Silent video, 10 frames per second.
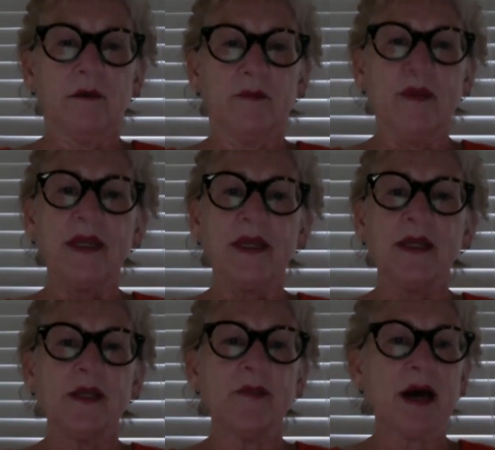Beginning
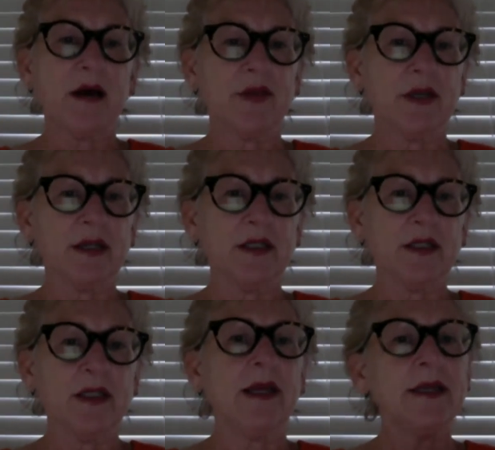in about the
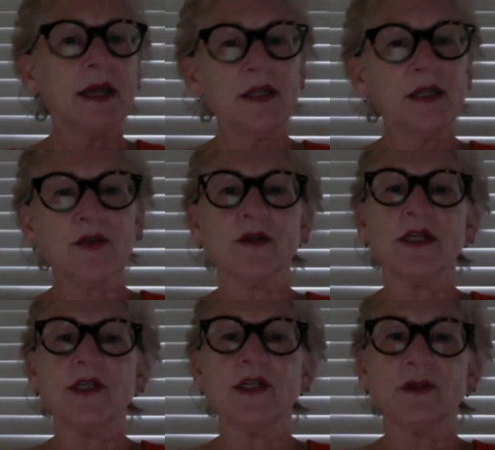late
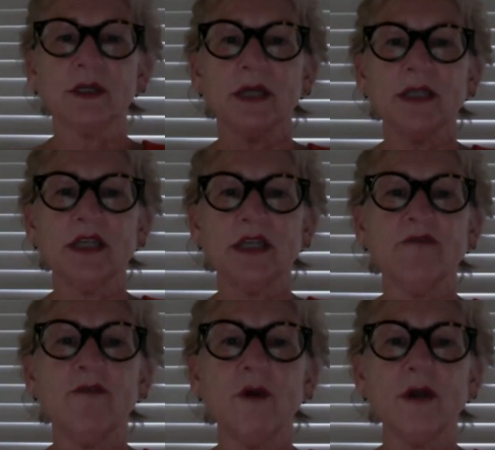1930s, early
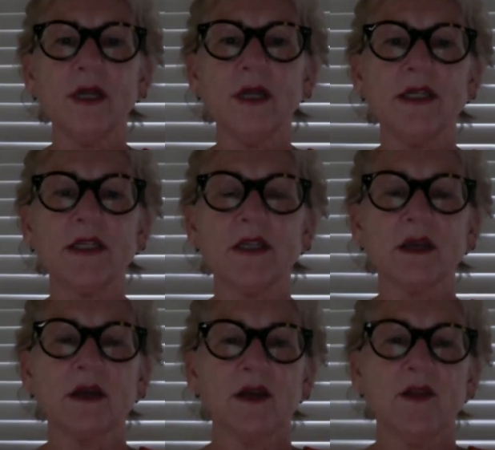1940s,
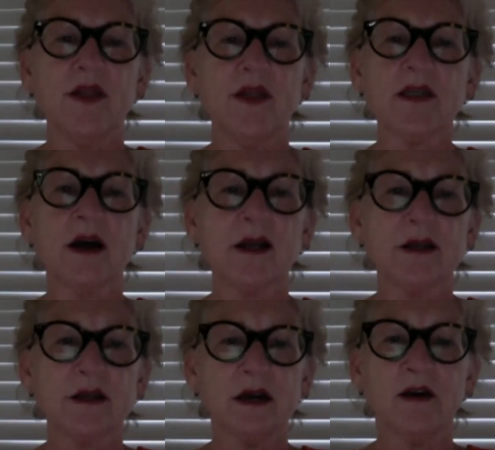these
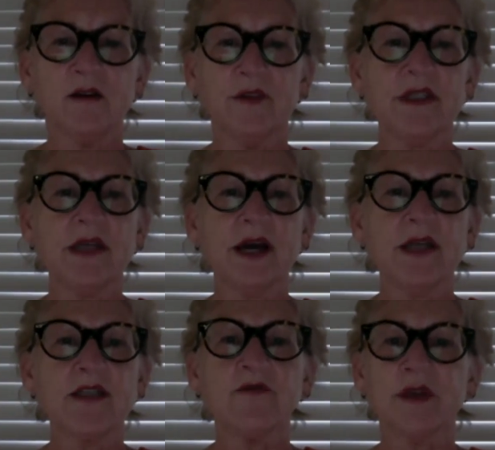
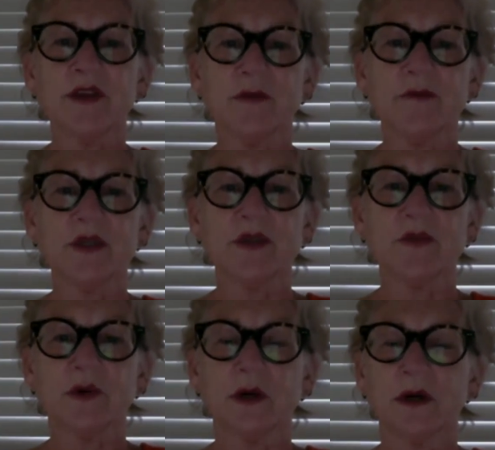kinds of rhythms
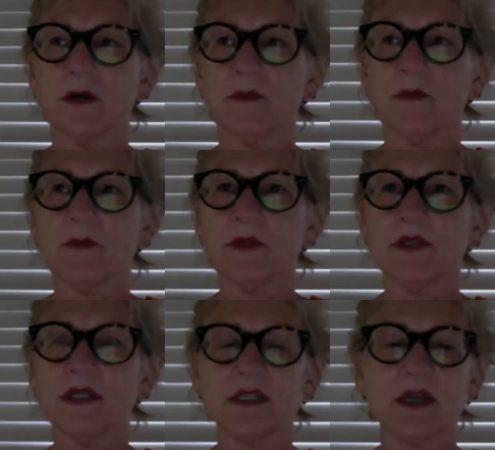were
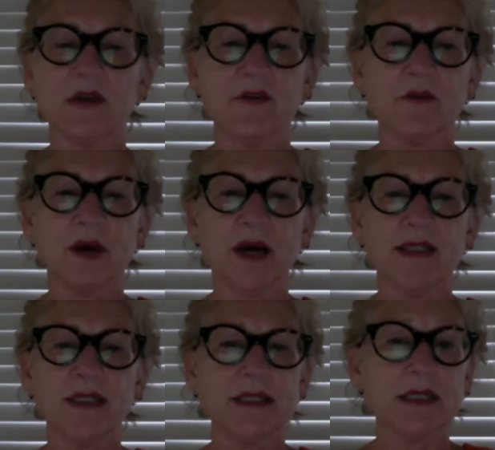discovered by
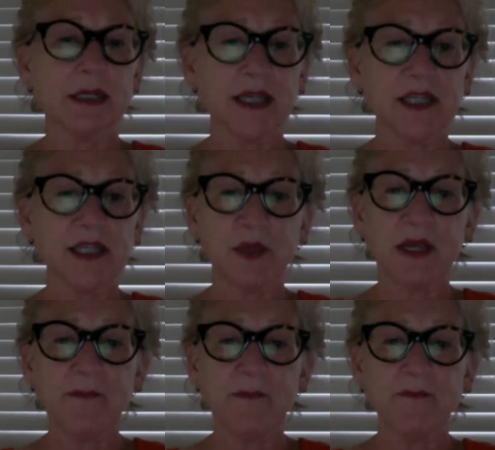Dizzy Gillespie,